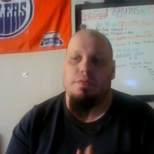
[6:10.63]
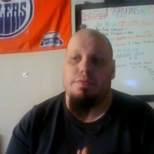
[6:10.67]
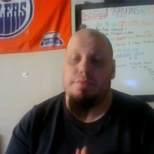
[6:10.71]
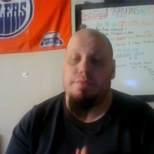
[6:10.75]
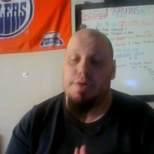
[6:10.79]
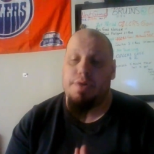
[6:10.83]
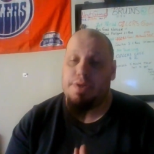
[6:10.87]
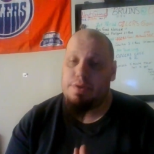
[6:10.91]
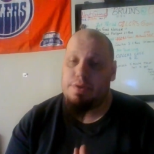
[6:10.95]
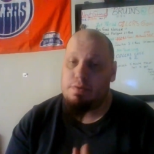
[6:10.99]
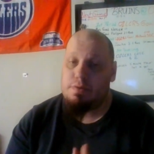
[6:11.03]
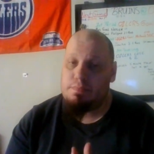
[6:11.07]

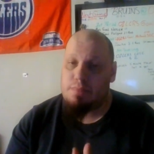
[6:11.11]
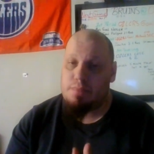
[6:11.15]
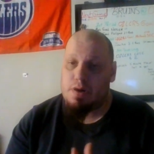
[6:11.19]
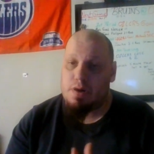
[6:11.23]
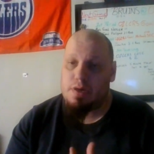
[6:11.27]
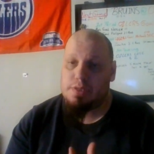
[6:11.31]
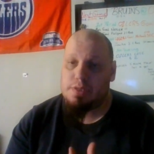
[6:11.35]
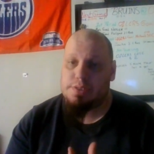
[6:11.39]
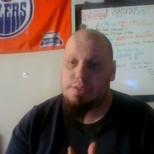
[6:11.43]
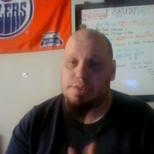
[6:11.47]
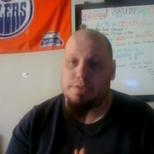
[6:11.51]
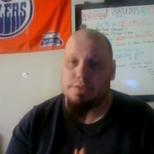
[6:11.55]
3-2
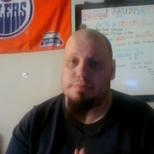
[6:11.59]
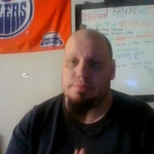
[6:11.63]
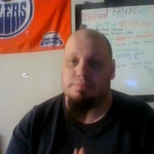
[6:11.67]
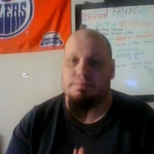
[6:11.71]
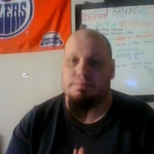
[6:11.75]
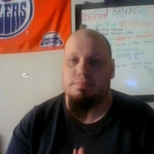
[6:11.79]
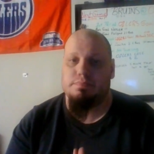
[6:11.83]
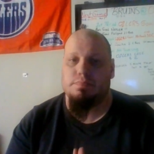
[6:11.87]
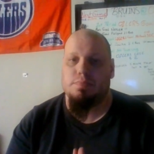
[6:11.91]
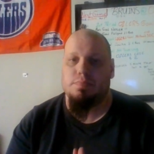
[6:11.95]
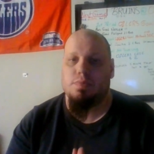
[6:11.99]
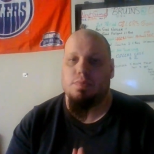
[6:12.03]
Boston
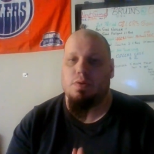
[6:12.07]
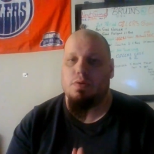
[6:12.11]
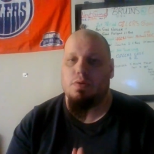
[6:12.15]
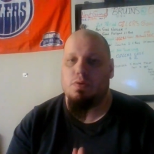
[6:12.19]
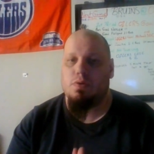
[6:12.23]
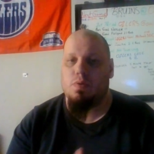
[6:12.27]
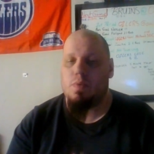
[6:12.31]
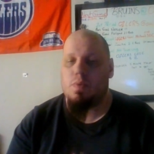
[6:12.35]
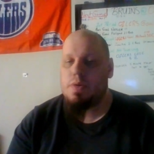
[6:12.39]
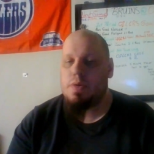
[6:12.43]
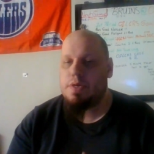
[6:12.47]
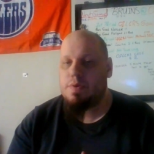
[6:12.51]

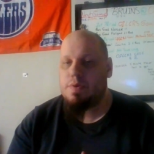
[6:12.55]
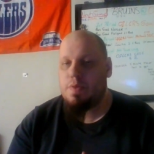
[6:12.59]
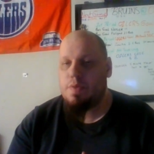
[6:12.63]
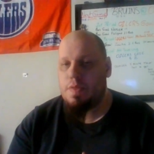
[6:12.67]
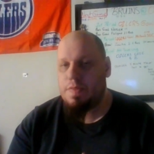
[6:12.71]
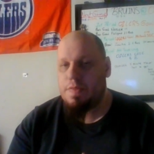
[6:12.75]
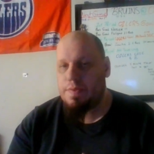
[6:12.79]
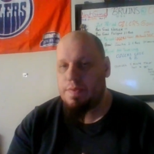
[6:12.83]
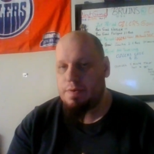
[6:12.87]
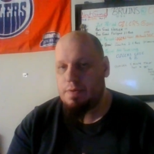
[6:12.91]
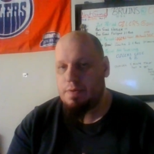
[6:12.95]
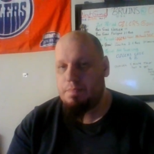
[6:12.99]
going into
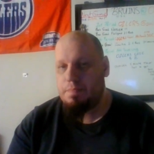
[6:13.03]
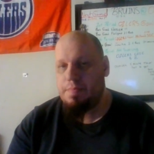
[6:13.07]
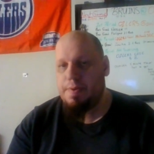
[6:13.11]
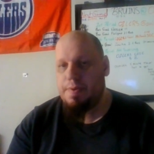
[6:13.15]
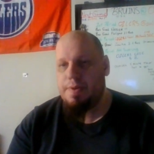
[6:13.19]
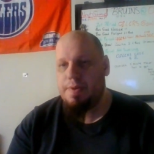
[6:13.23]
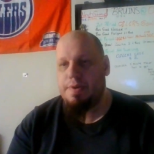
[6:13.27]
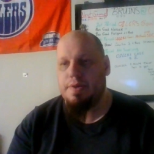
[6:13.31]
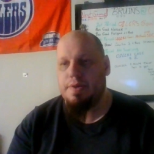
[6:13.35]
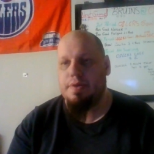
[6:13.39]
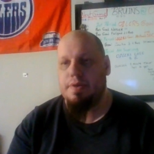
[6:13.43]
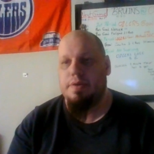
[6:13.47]
the third
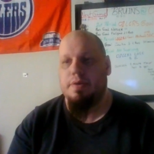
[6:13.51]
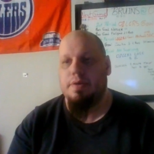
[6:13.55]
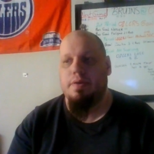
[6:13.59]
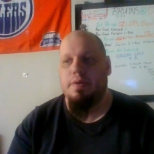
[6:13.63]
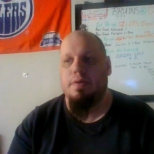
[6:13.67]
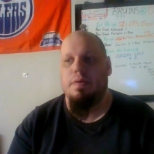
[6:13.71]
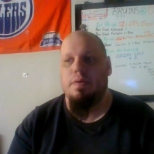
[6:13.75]
period.